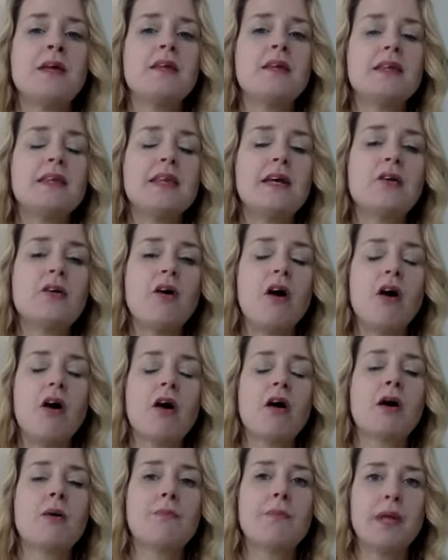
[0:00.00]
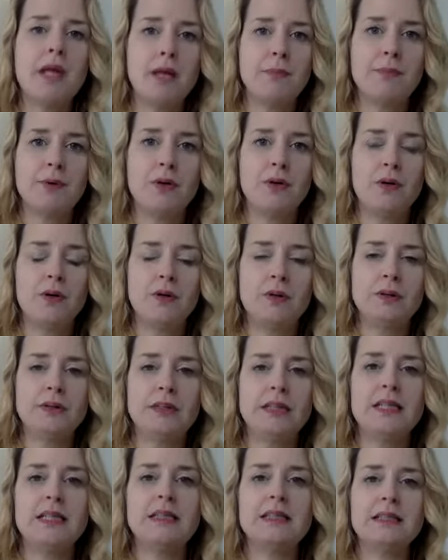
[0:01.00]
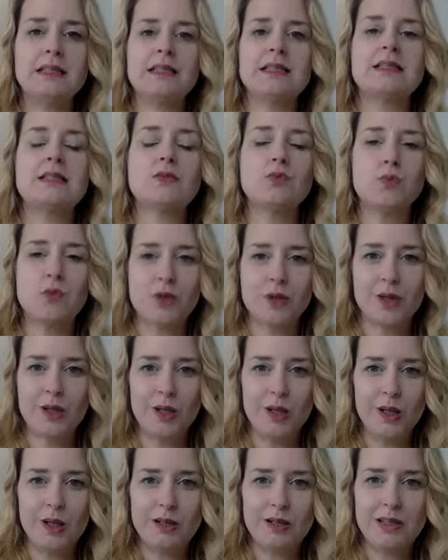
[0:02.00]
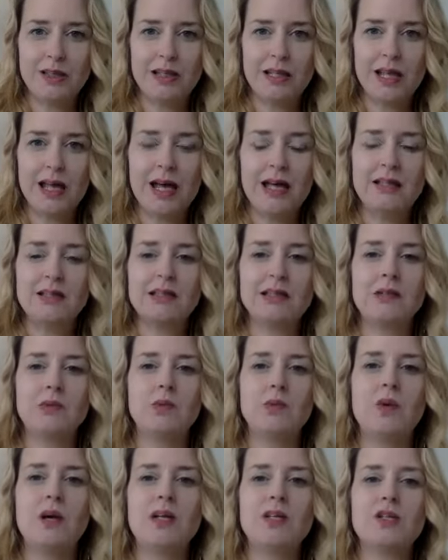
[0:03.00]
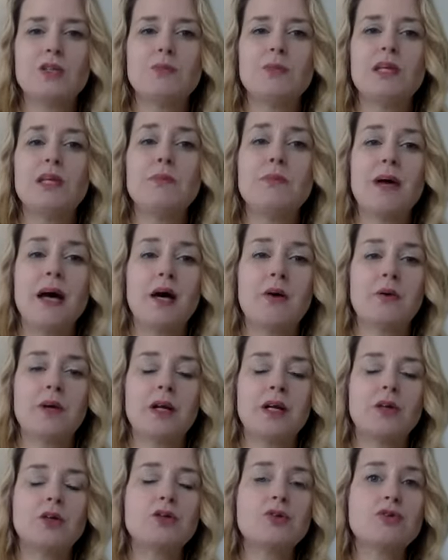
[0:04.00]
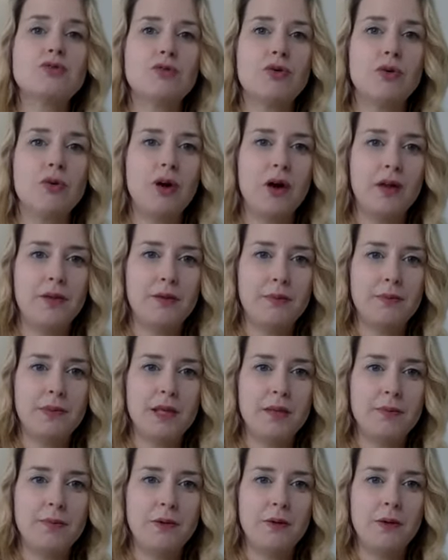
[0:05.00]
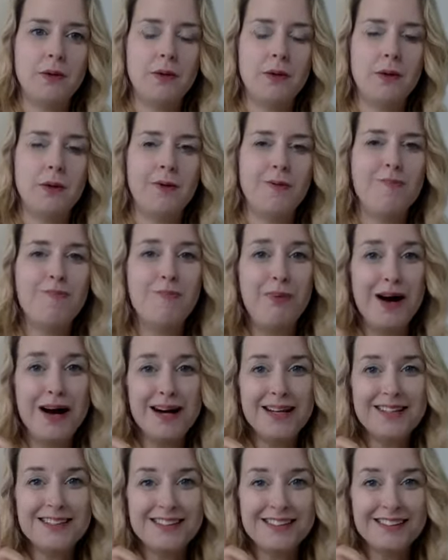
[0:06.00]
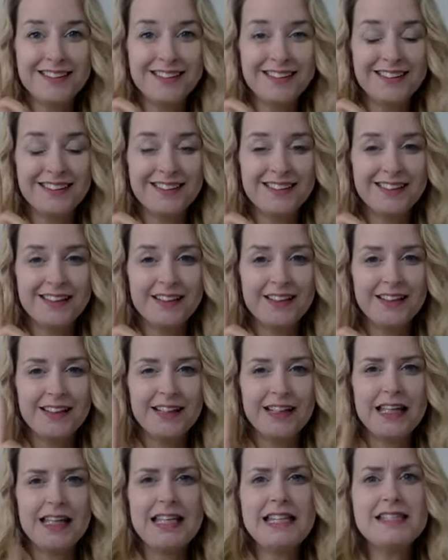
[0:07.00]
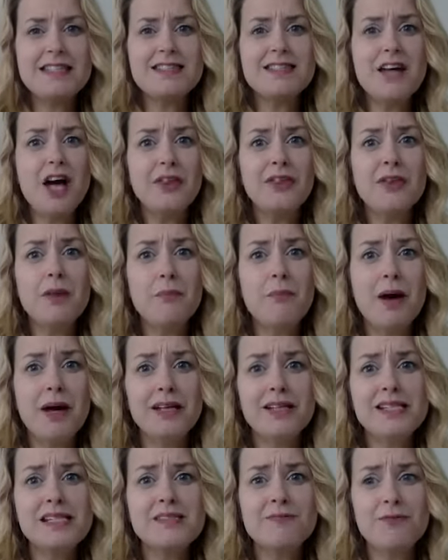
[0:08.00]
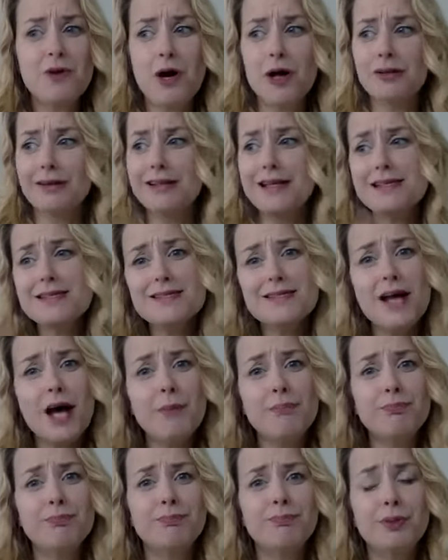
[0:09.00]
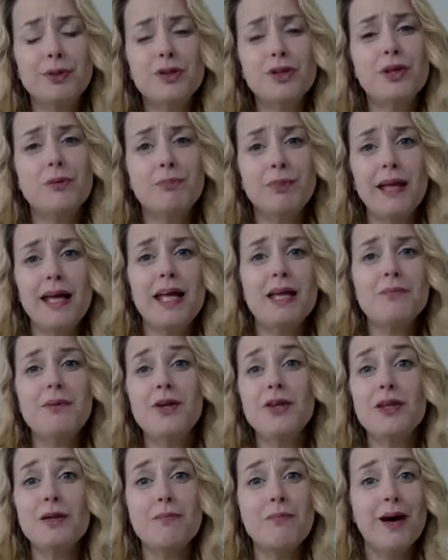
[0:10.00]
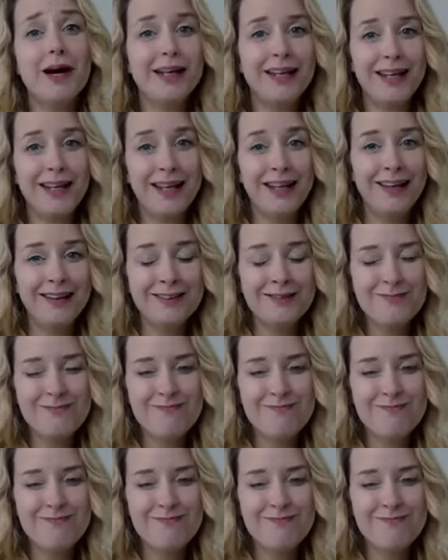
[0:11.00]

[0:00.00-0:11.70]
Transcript: there are people in this world that want to be in power and control other people. But it's not the money's fault. Let's not put the blame on the money.